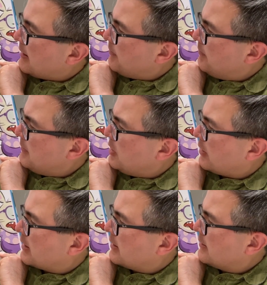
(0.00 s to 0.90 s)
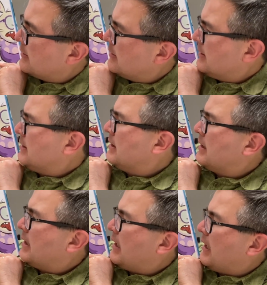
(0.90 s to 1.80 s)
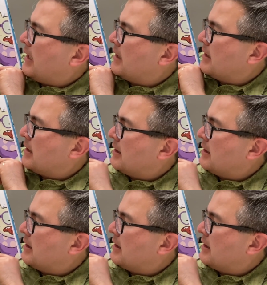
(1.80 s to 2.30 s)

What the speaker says: up milk. And